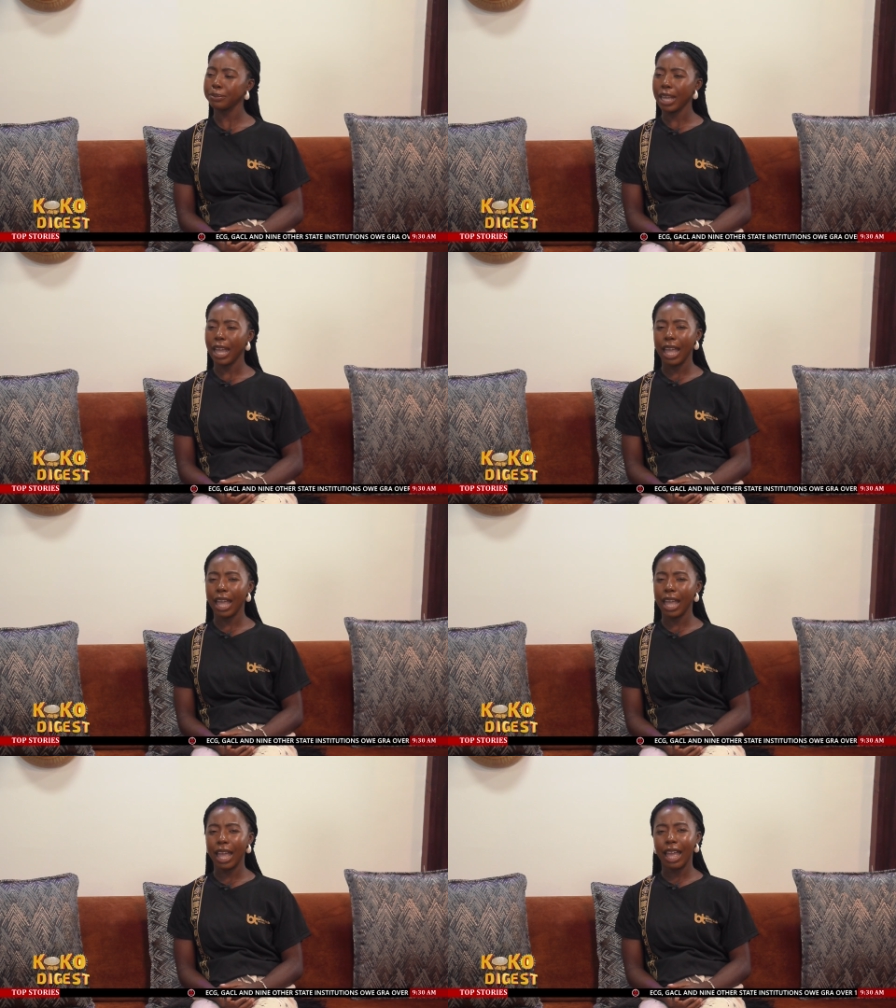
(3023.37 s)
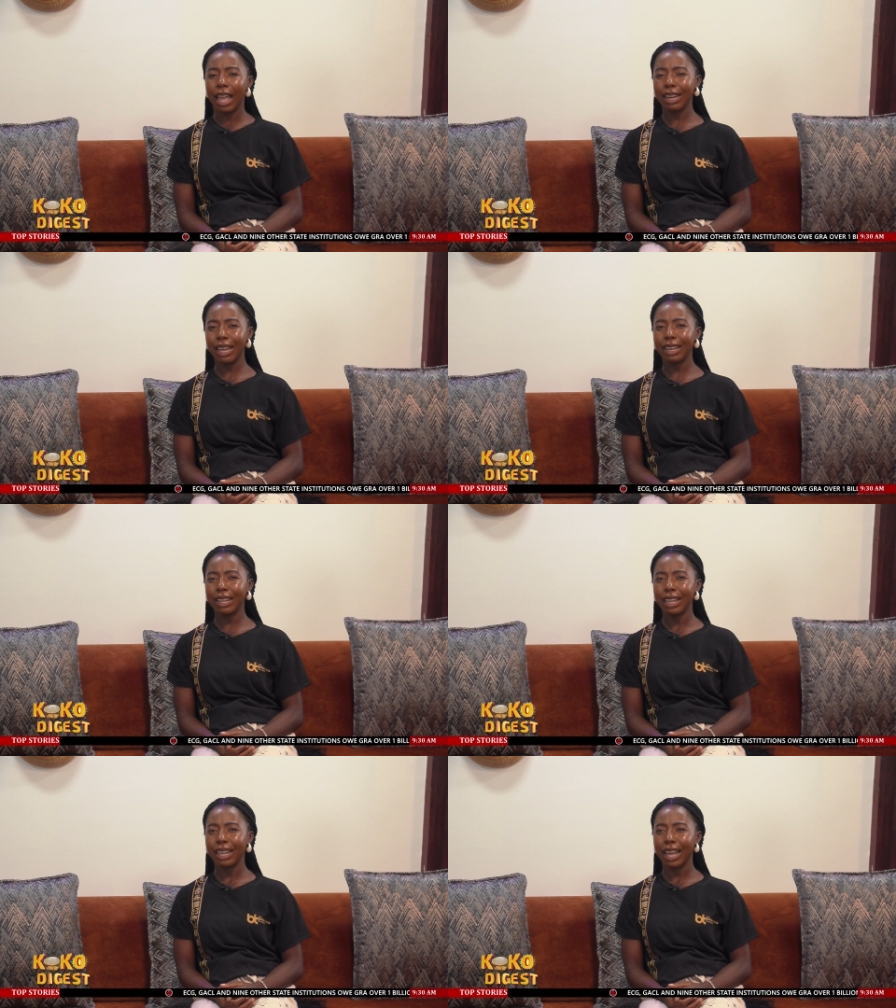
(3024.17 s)
Oh. And
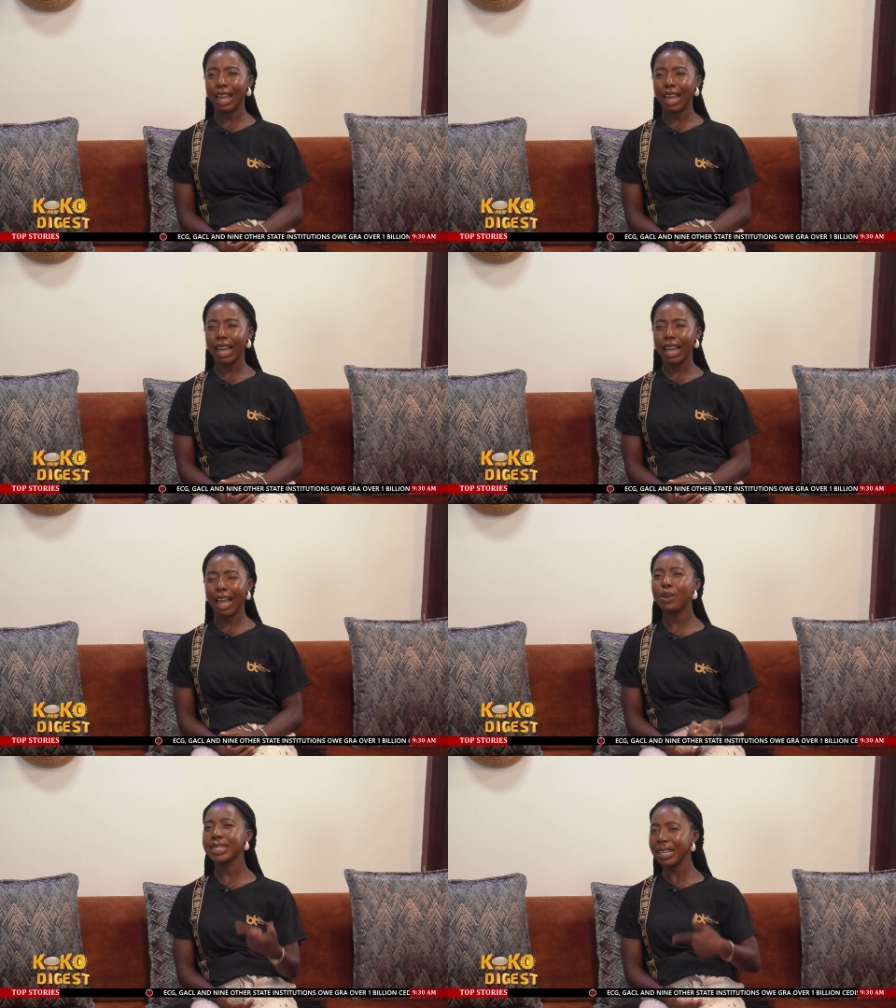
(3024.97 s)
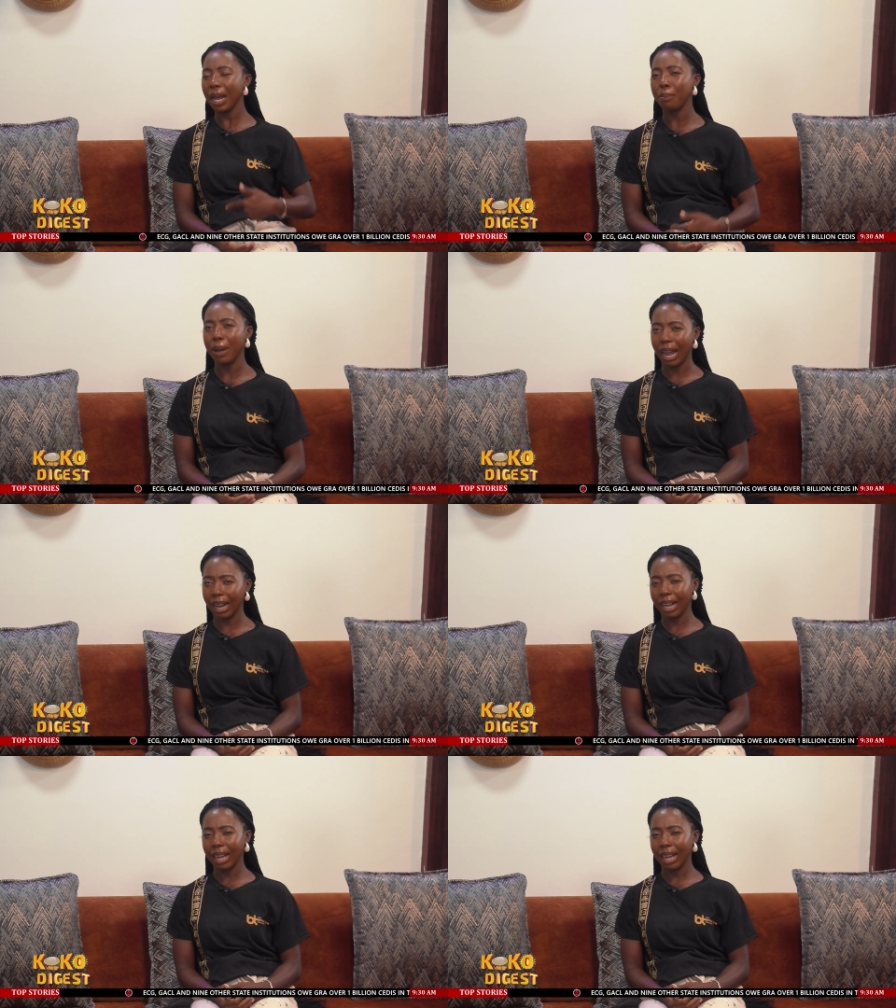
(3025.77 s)
then I was taken
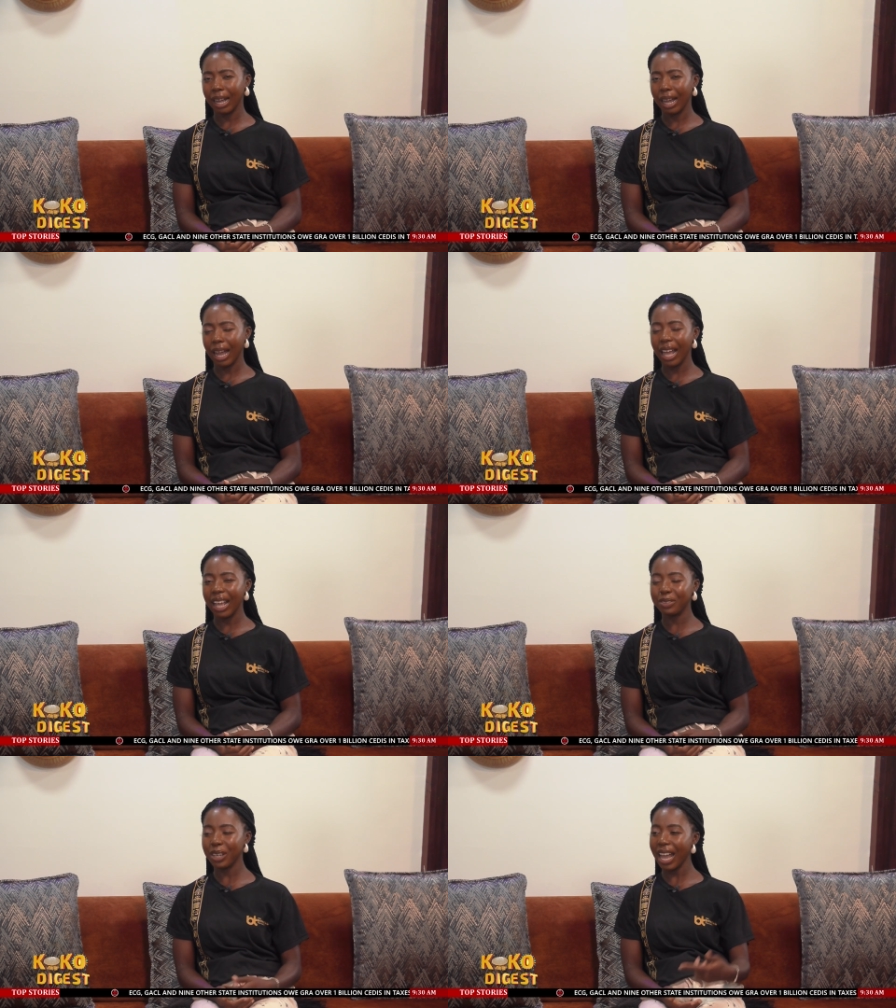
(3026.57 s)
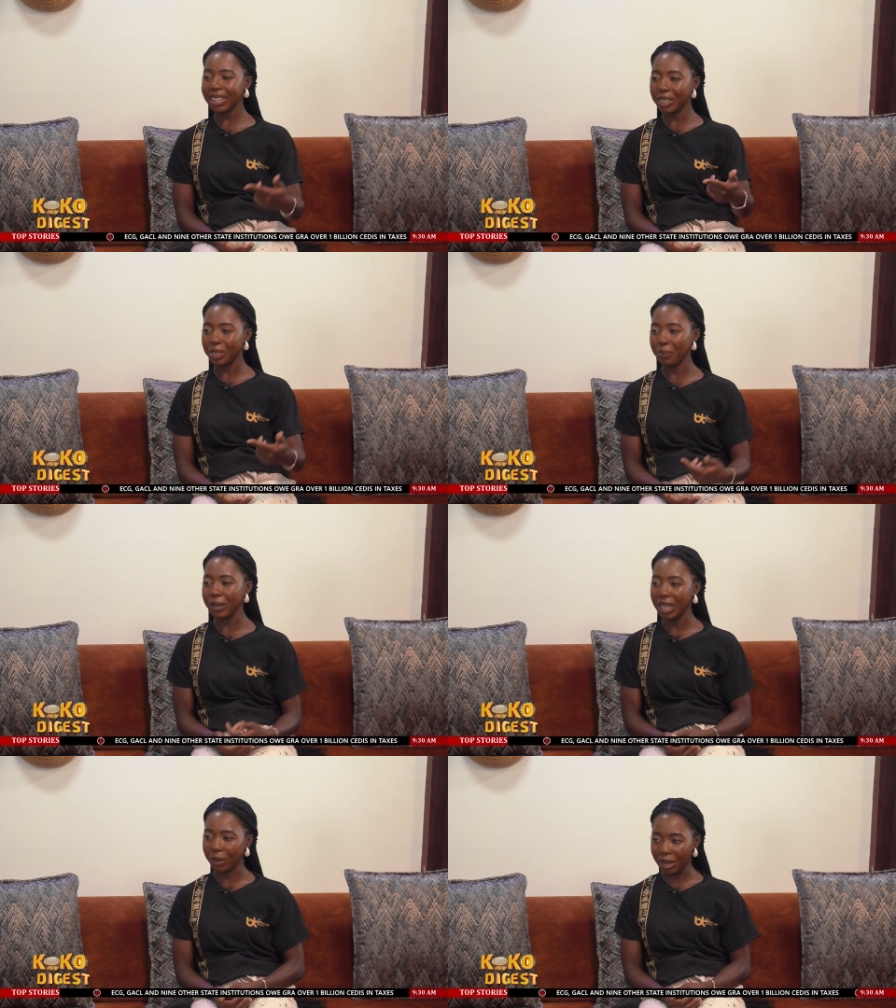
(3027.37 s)
aback. So I asked her to
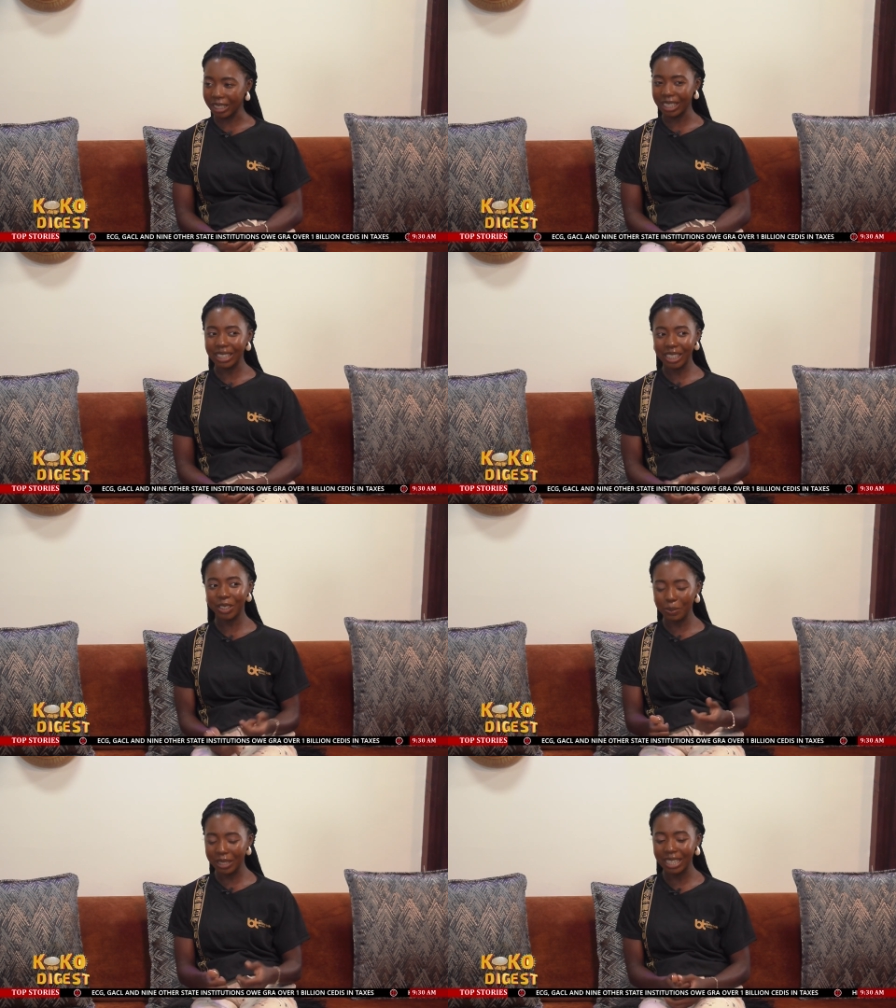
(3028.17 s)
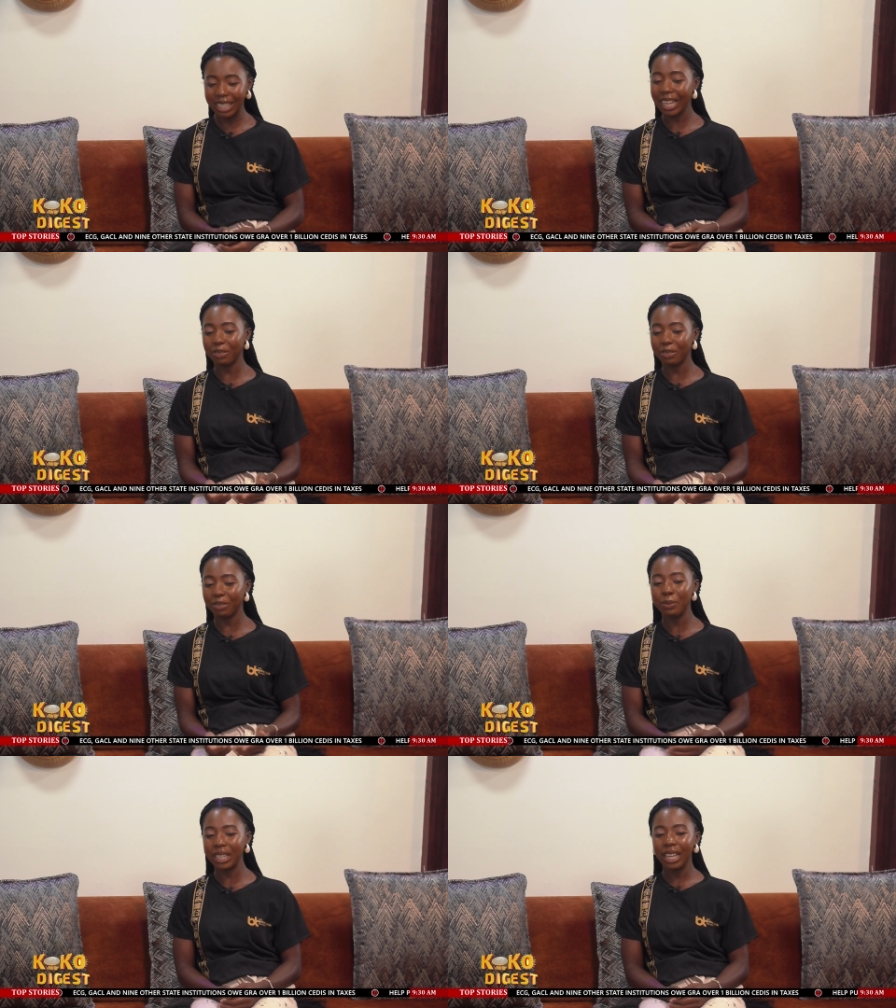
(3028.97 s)
repeat the question. And then she repeated it,
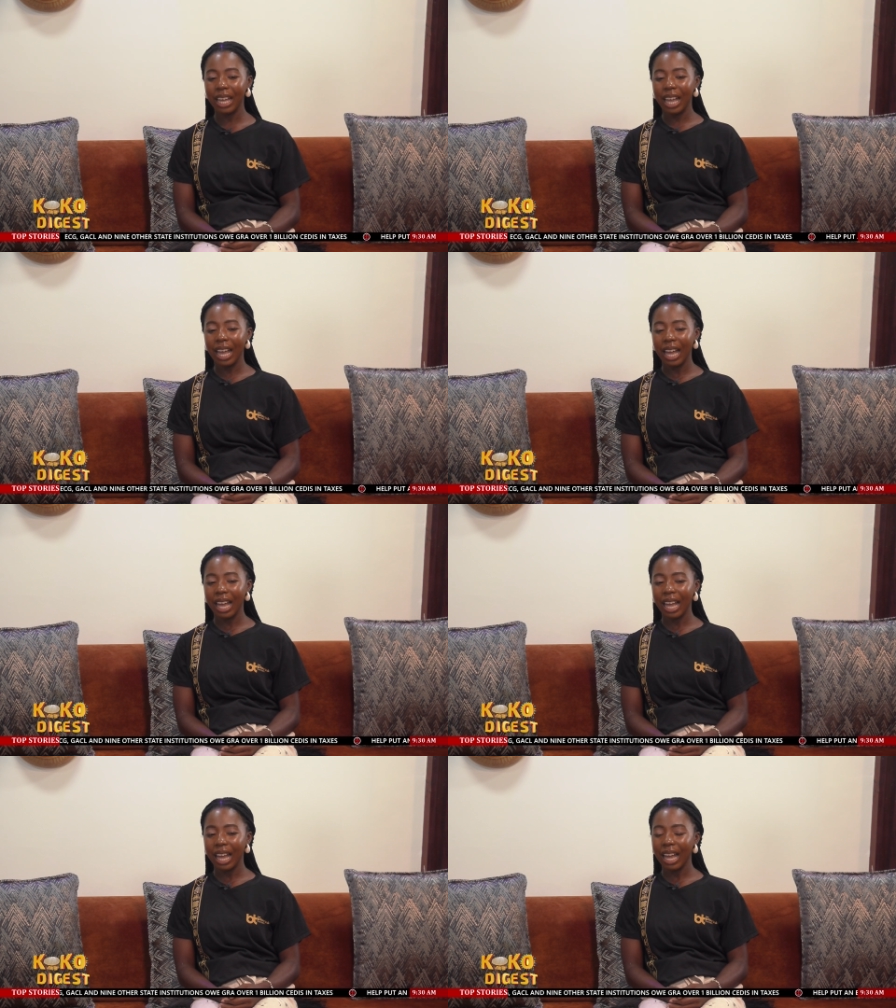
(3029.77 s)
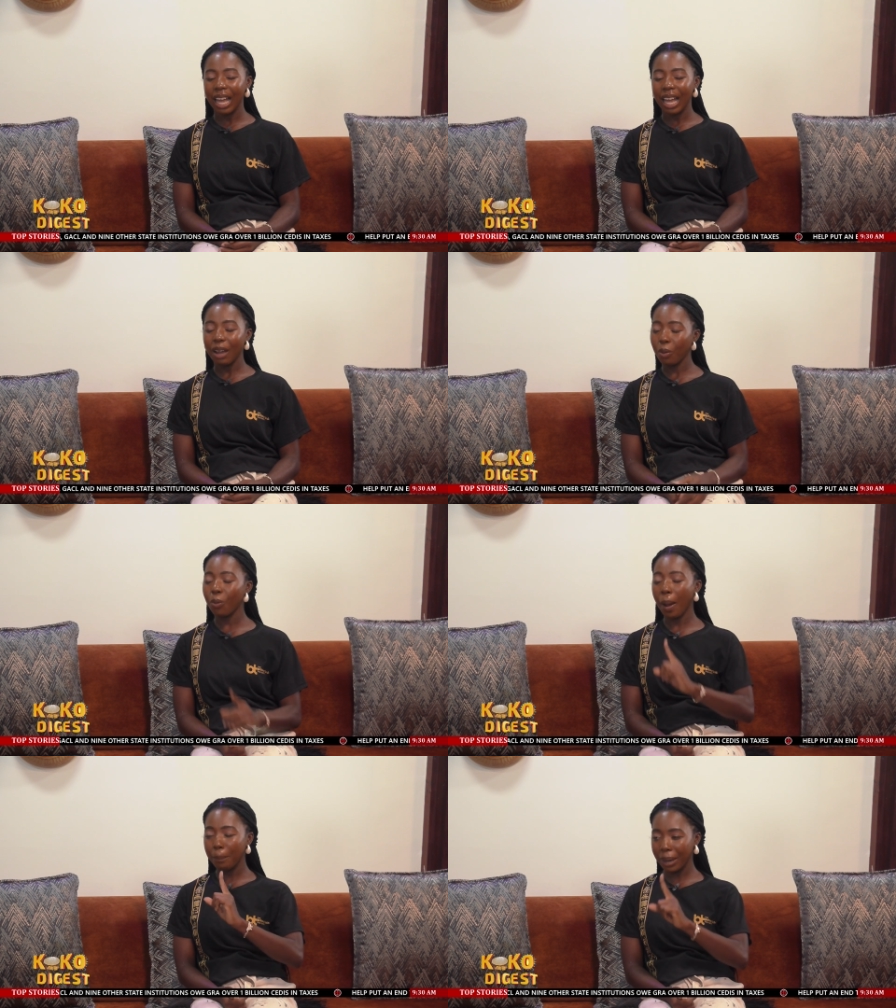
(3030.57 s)
like for me. One
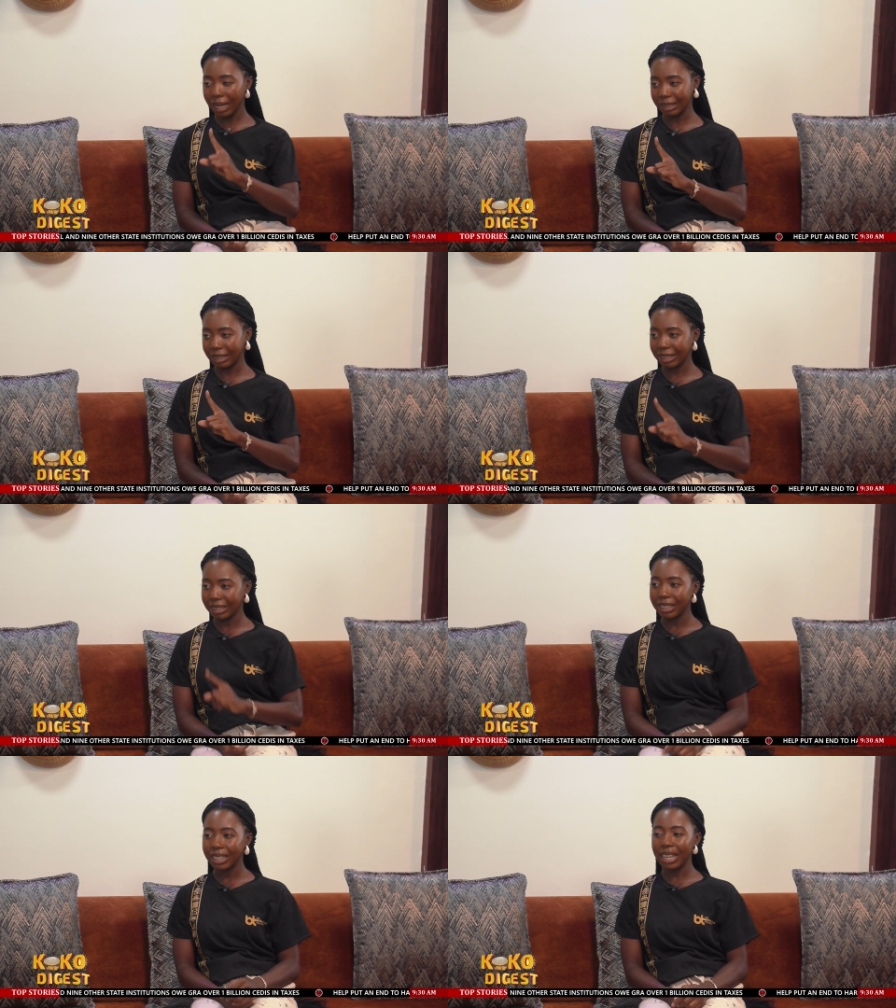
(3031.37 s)
pant. One pant.